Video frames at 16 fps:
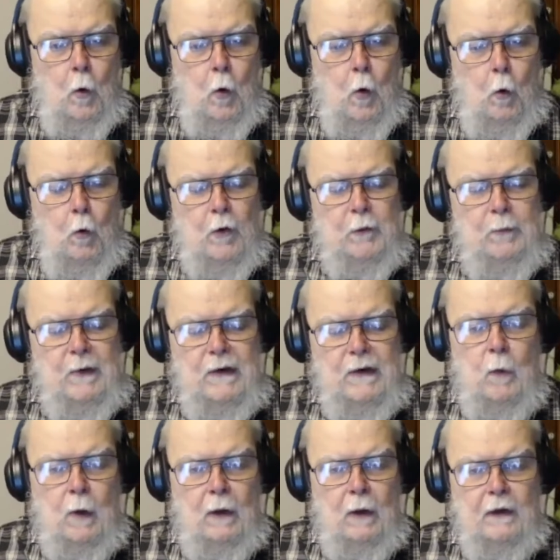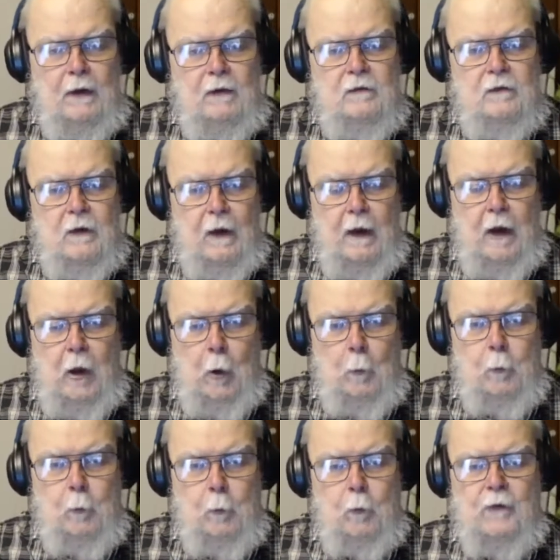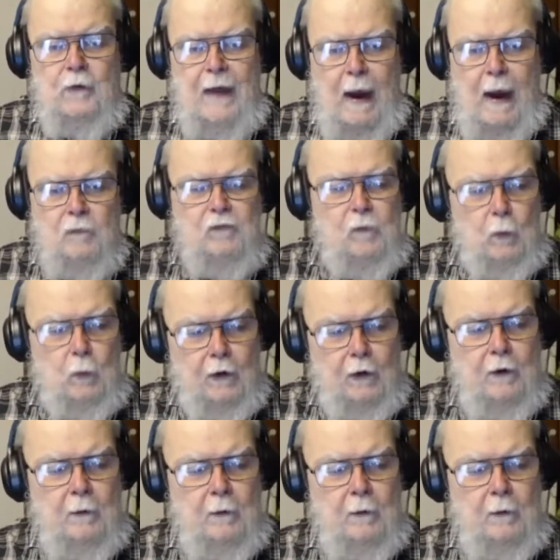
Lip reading: who would be willing to help with housework